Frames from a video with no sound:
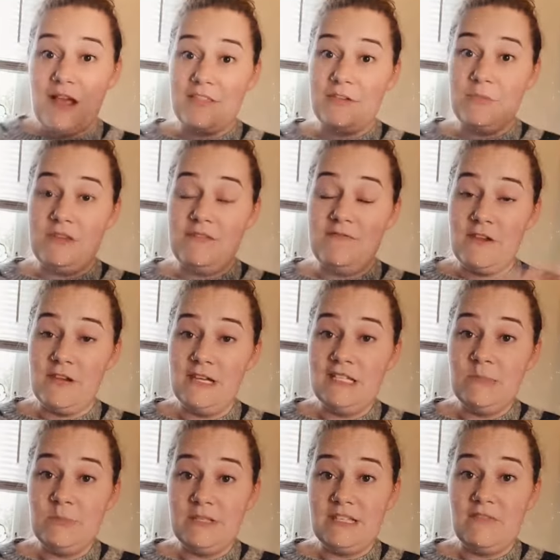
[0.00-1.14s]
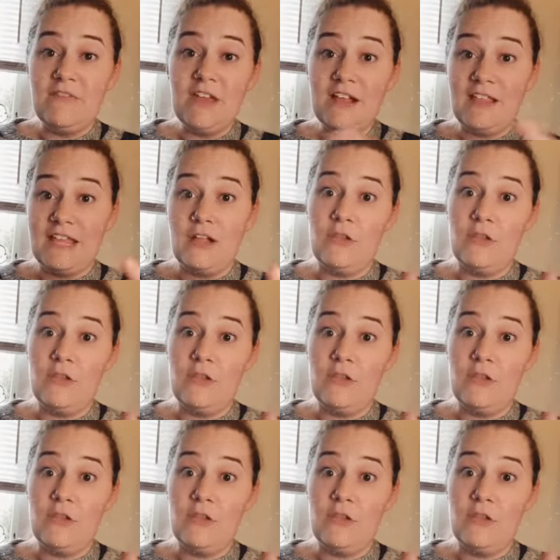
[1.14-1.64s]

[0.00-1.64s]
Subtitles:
either be very specific, like